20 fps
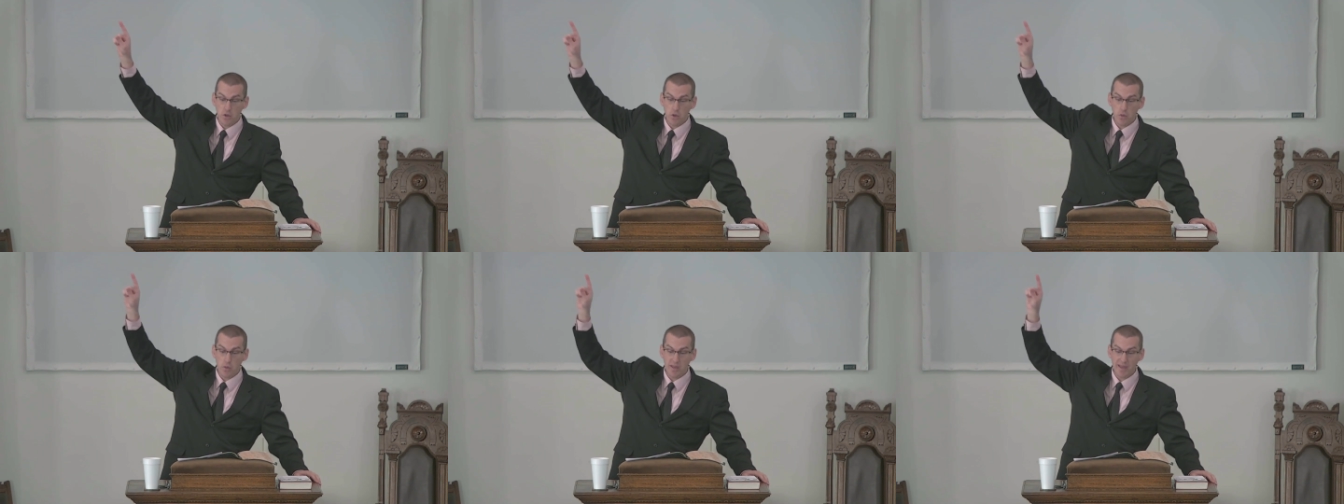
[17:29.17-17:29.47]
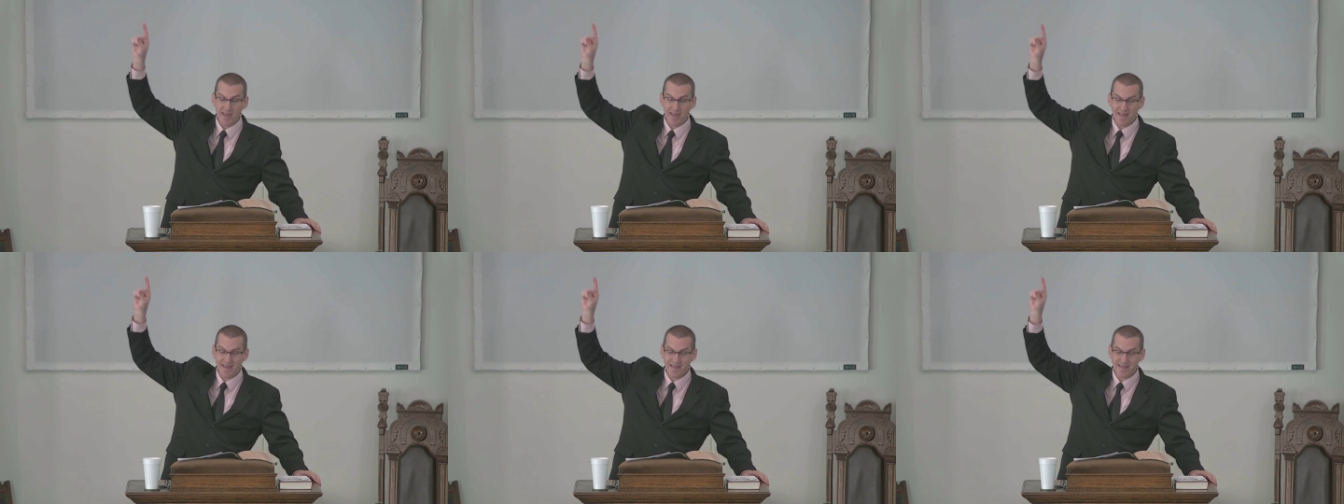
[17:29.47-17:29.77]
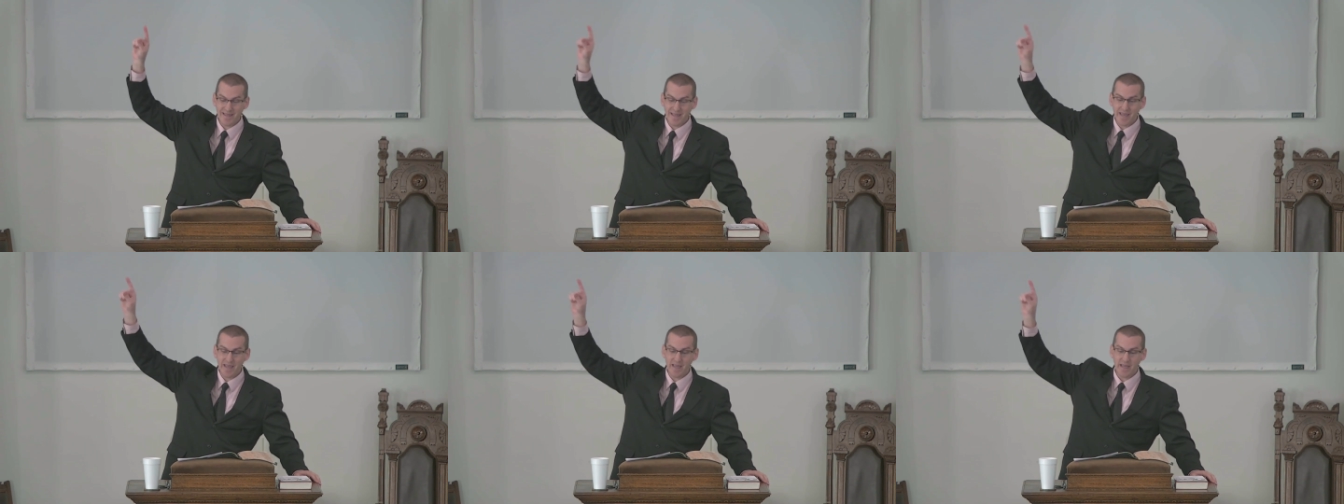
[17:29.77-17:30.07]
who
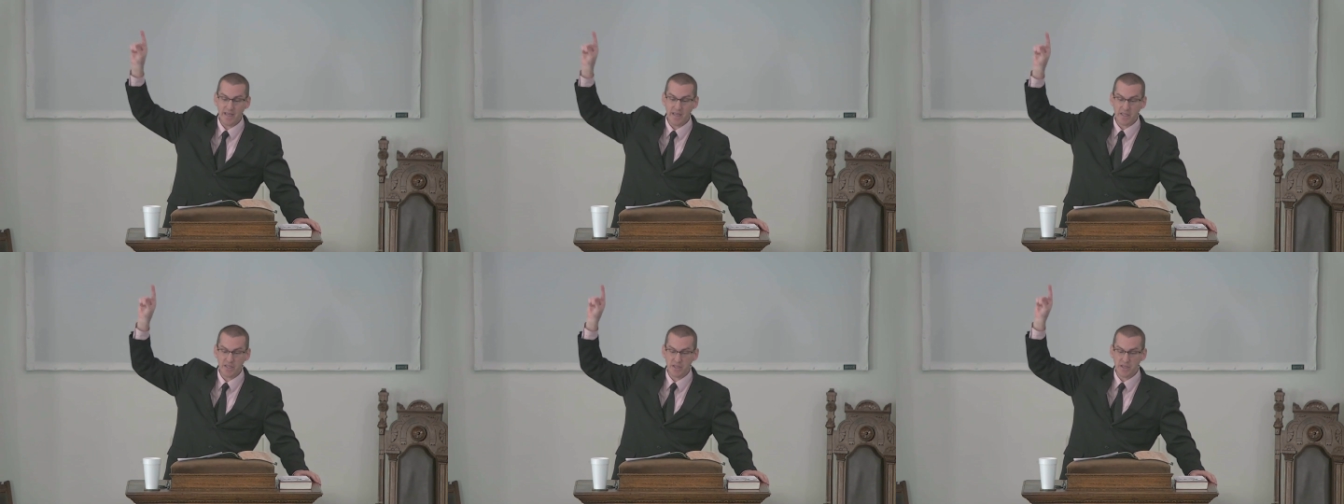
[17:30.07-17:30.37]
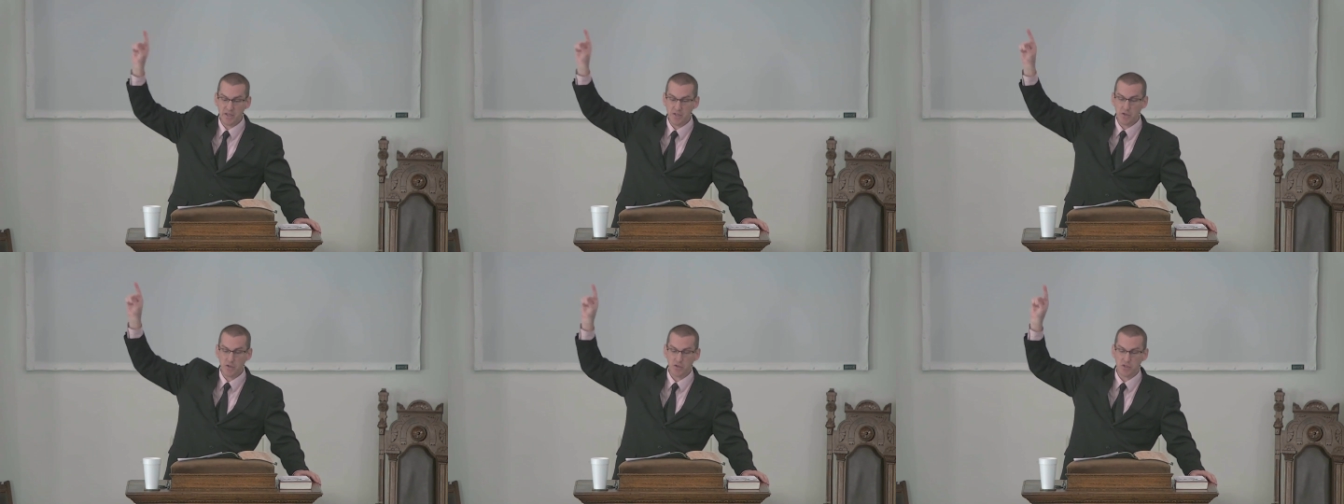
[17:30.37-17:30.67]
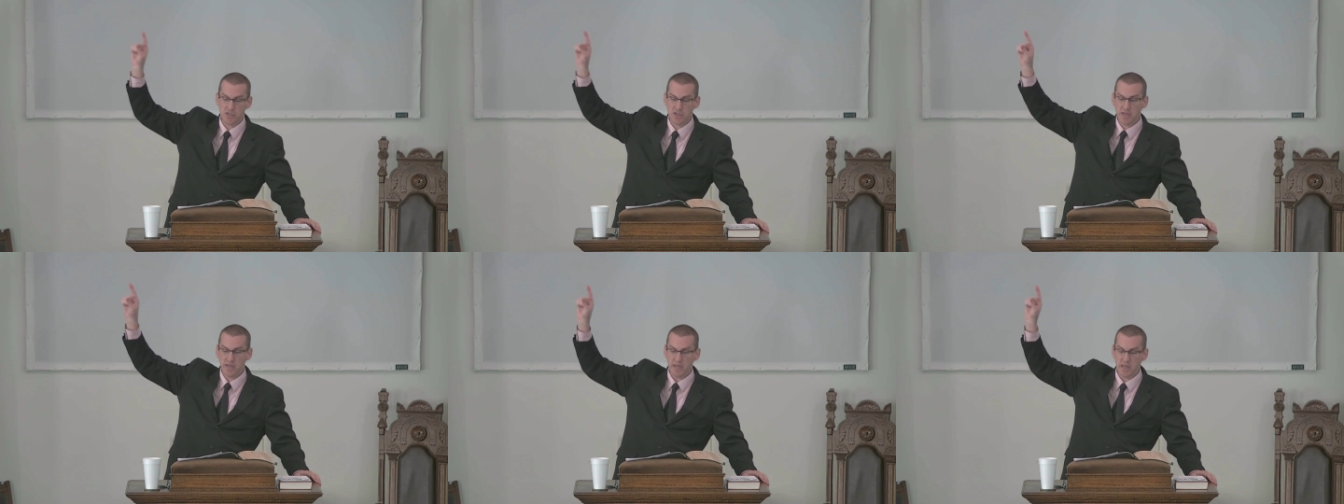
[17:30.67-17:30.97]
indeed is
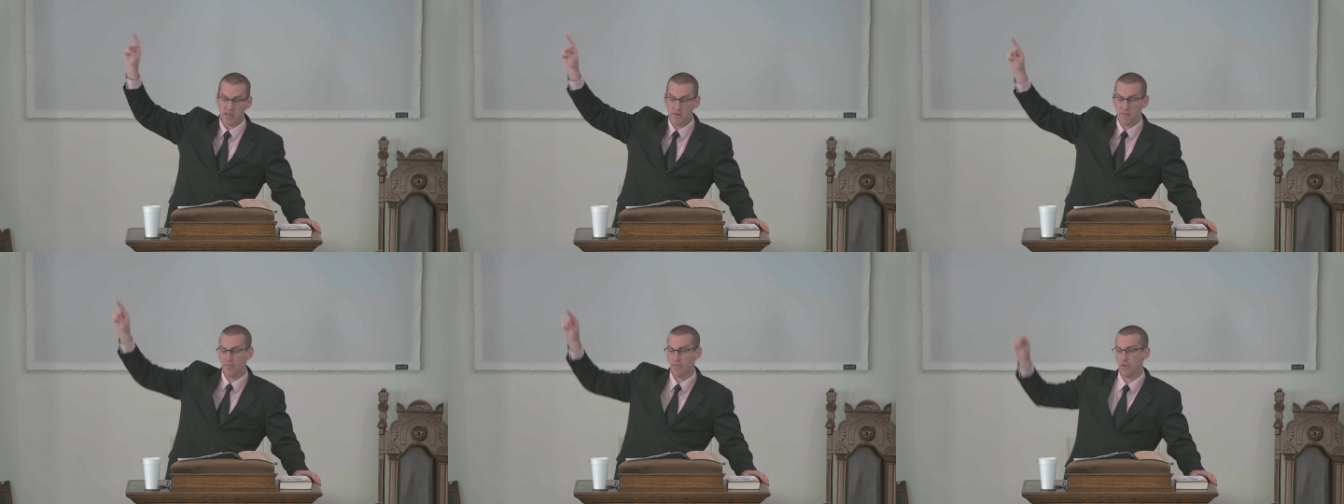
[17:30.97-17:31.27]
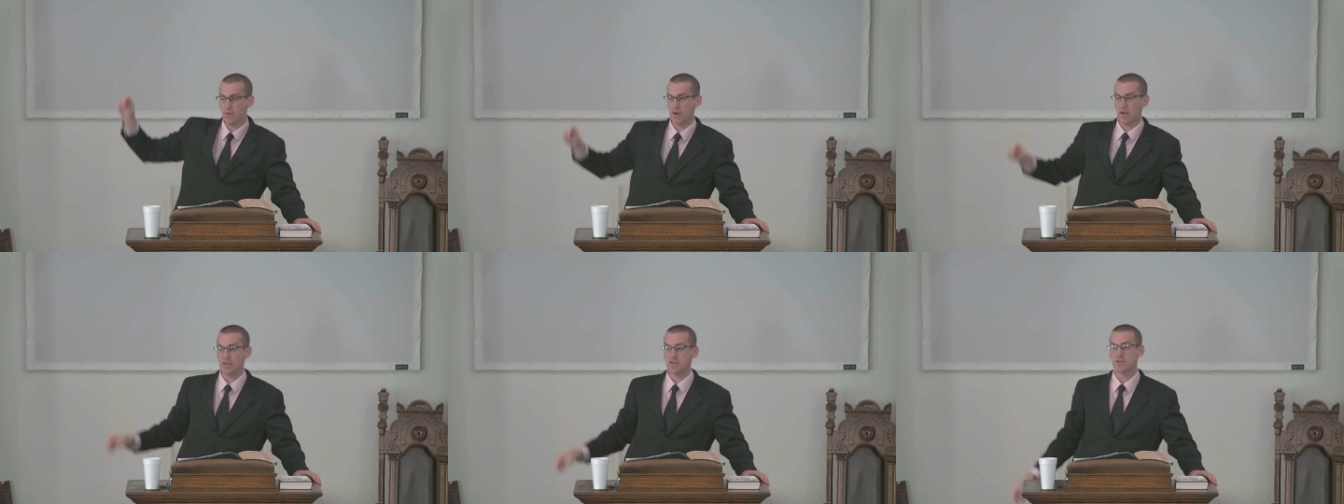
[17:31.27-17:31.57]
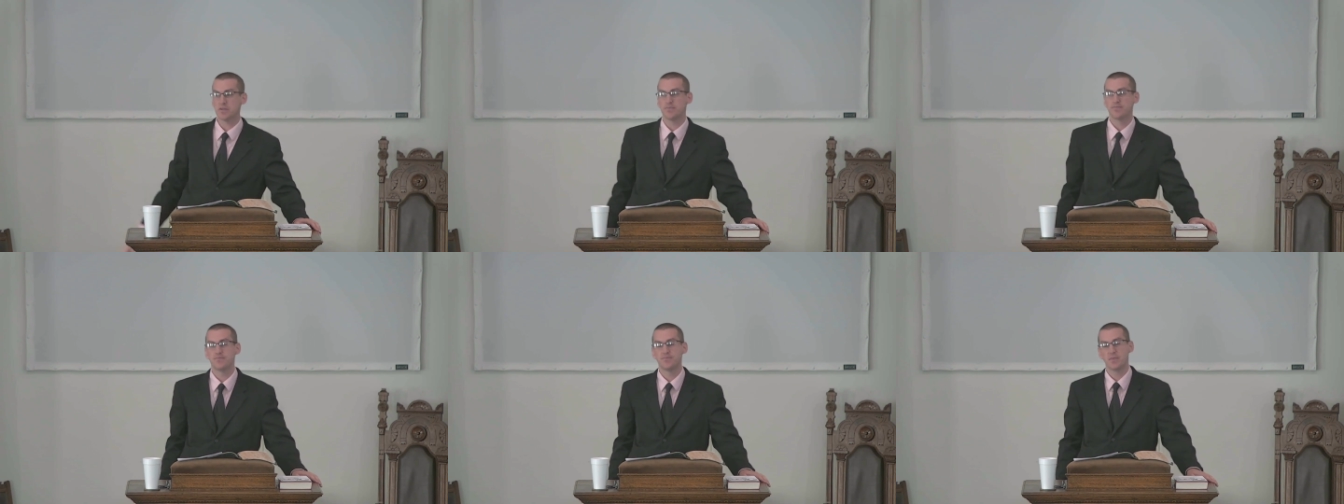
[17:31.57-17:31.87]
interceding for
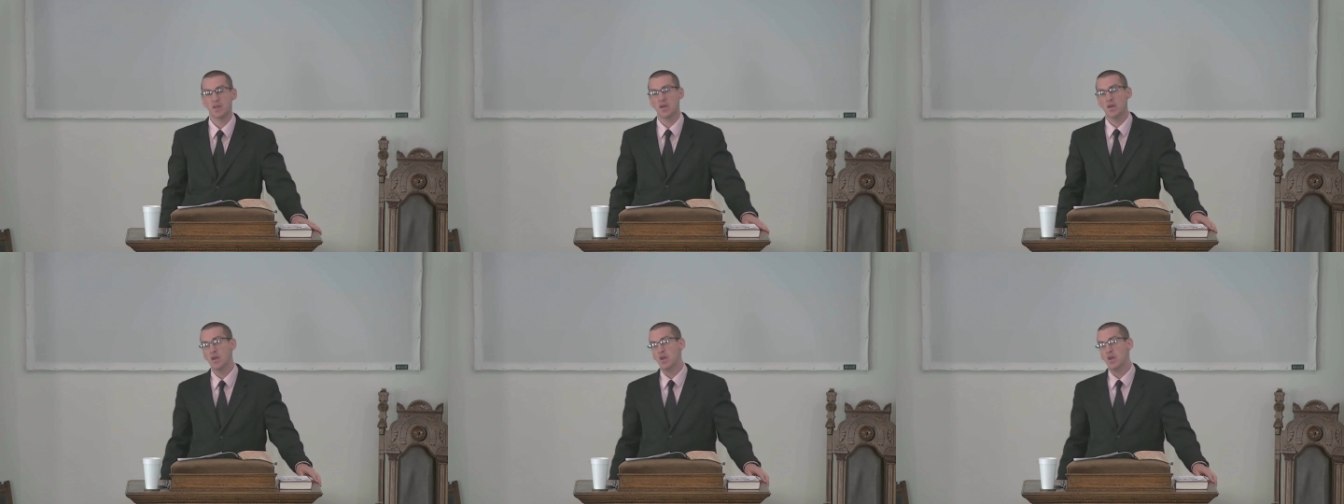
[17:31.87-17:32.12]
us.